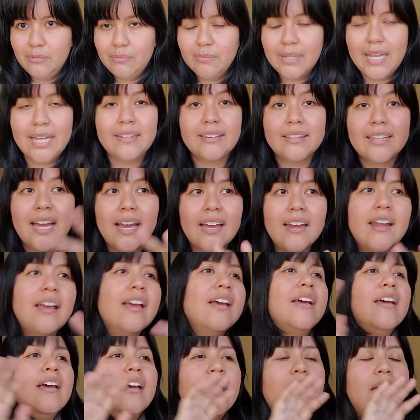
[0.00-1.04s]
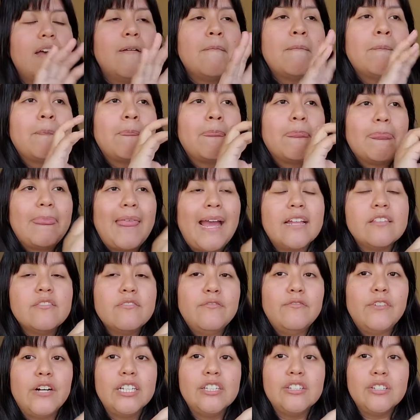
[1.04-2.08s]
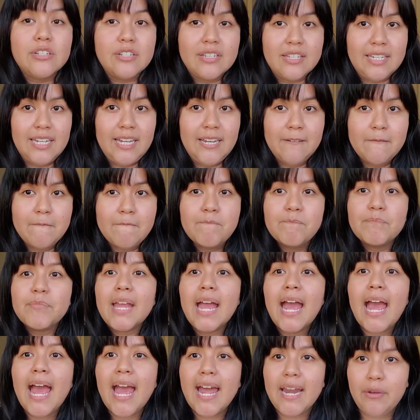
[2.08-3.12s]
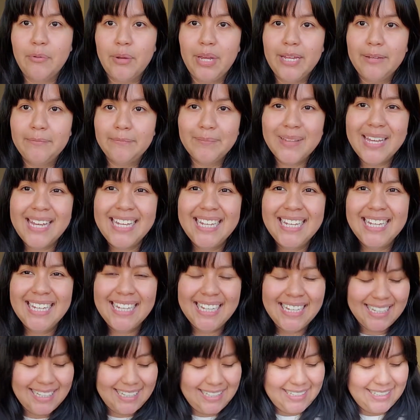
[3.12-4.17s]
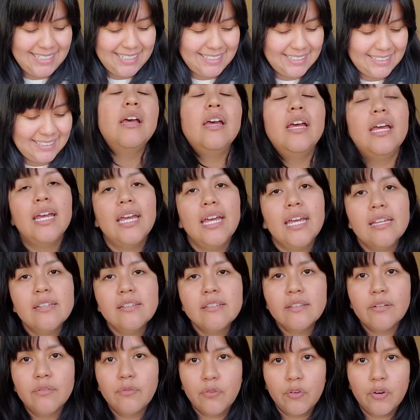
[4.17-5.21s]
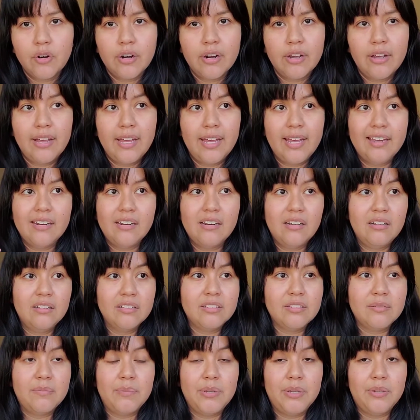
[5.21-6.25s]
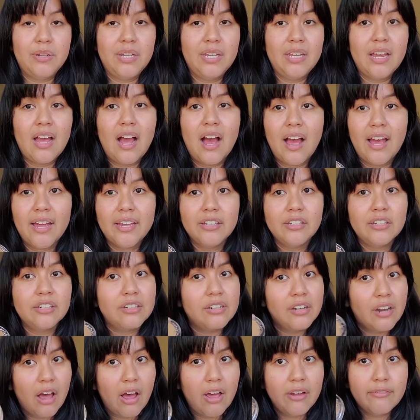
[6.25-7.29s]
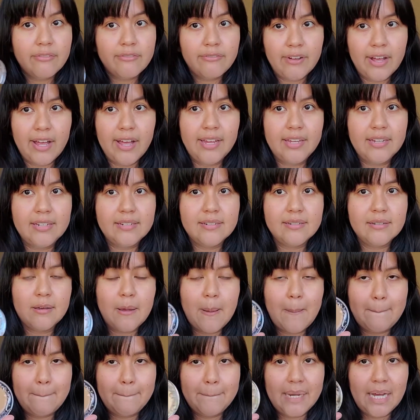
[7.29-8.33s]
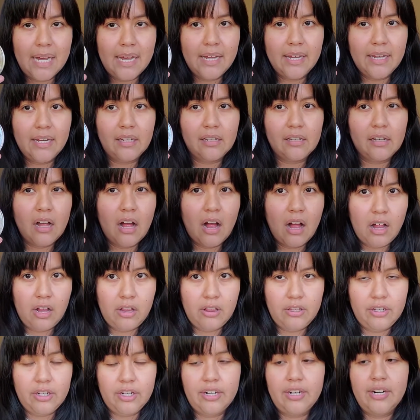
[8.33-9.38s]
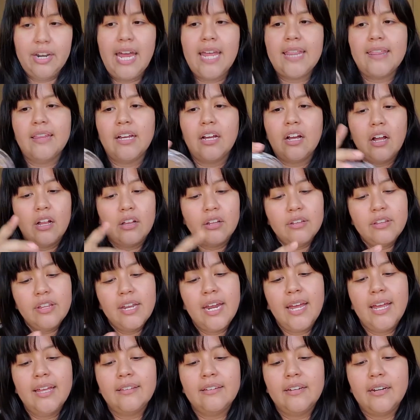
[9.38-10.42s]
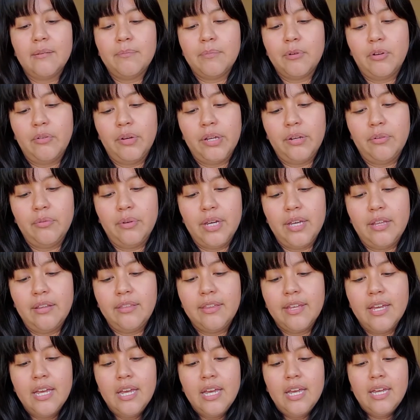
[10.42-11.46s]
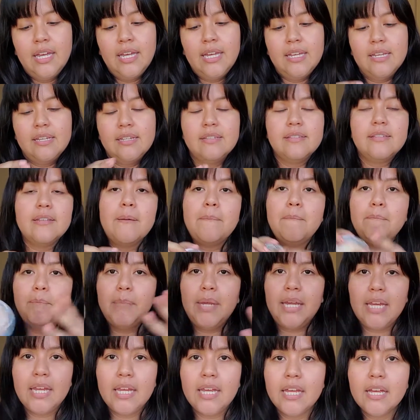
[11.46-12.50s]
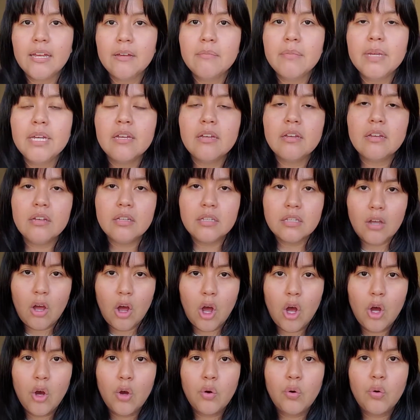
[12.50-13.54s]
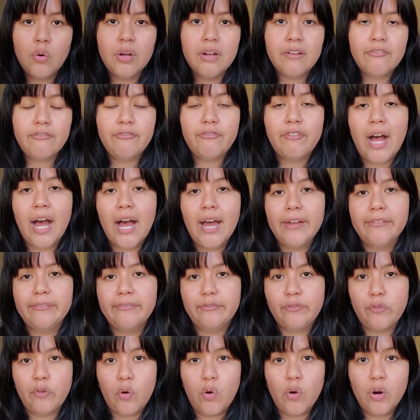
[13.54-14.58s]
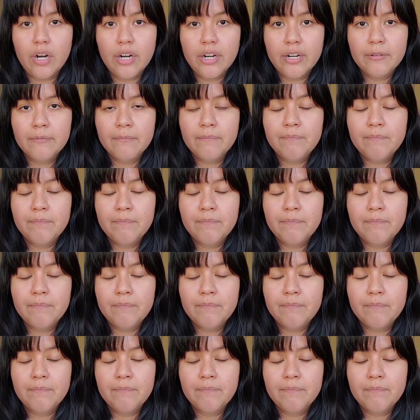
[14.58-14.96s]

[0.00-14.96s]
like that. That's fun to see. Anyway, in Sephora and Ulta Beauty, I could not find my color, and the color that I ended up going with is medium 054.